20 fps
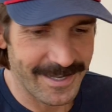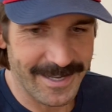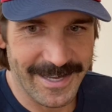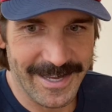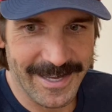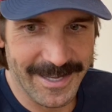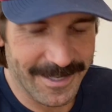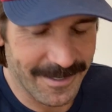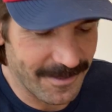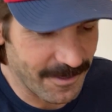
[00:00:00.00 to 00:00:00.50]

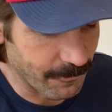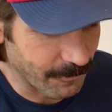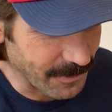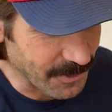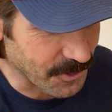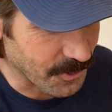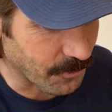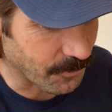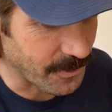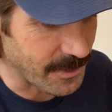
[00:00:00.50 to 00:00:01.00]
And the
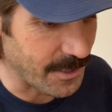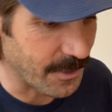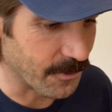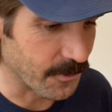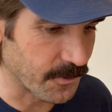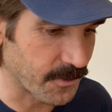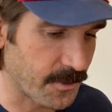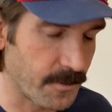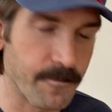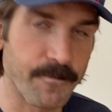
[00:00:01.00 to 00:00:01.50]
original
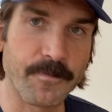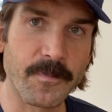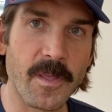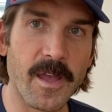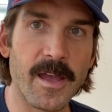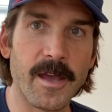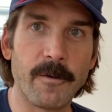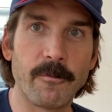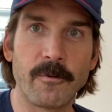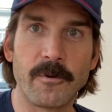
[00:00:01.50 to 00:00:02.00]
Eagles
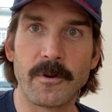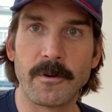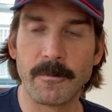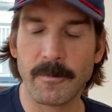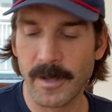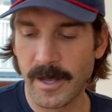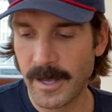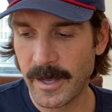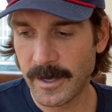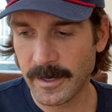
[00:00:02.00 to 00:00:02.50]

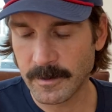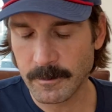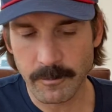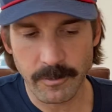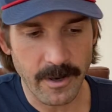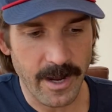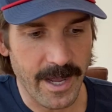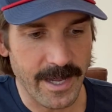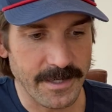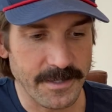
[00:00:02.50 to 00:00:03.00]
were
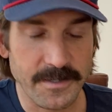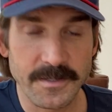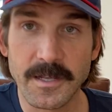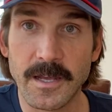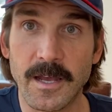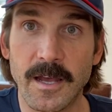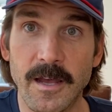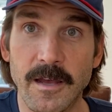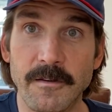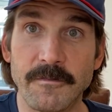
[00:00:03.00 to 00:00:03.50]
comprised
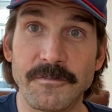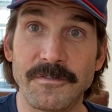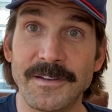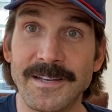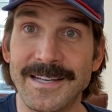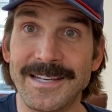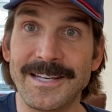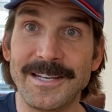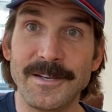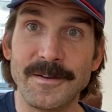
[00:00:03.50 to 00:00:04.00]
of
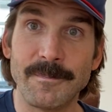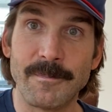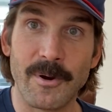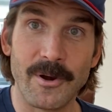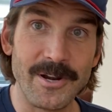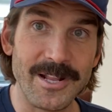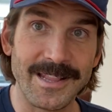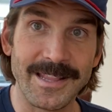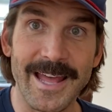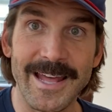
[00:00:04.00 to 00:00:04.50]

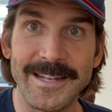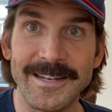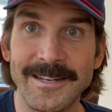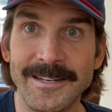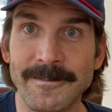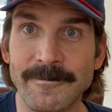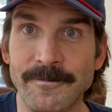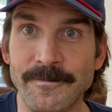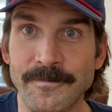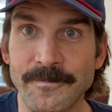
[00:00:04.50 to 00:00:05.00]
Bernie
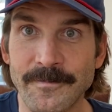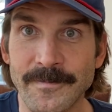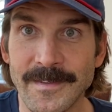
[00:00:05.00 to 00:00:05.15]
Leadon,